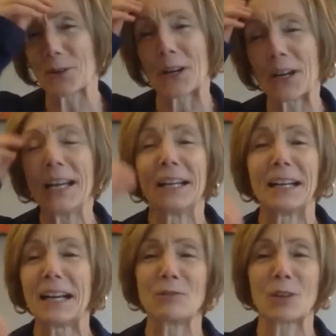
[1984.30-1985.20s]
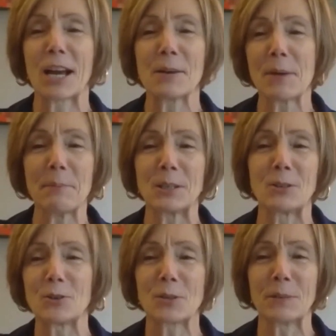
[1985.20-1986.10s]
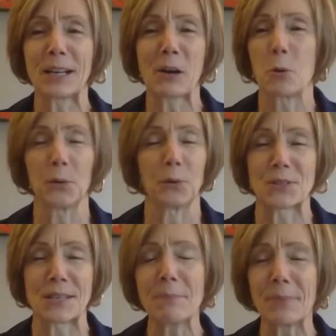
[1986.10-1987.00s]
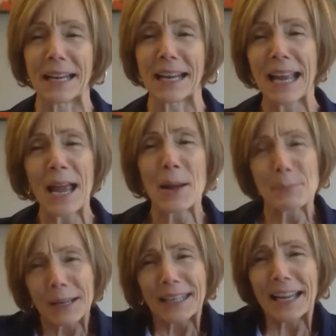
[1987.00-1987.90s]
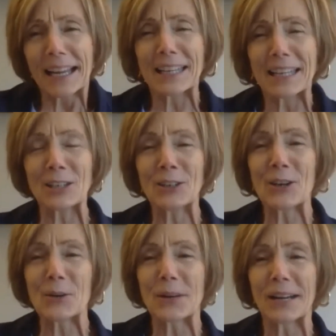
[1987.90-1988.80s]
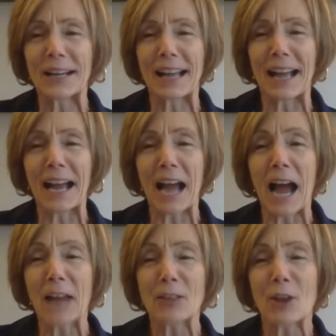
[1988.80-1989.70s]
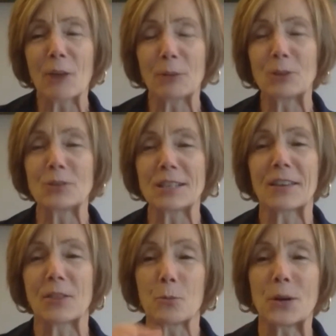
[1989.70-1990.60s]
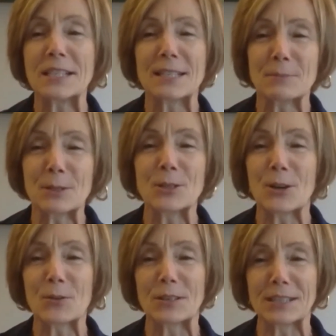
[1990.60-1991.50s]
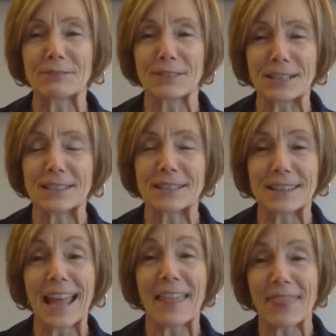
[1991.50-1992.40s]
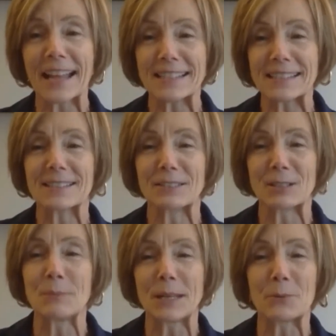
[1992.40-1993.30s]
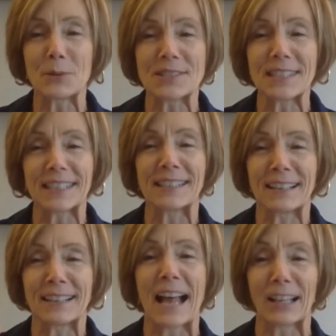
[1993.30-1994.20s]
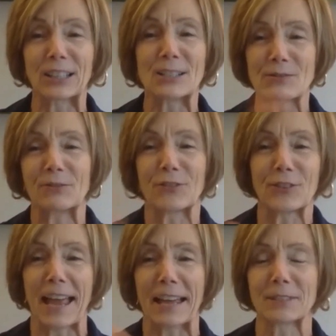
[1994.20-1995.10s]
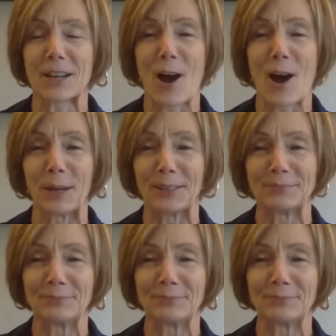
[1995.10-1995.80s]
or cut them up and use them in a quilt or something. But, you know, I thought when you said the wisdom to know the difference, that's to me was the analogous for that comment.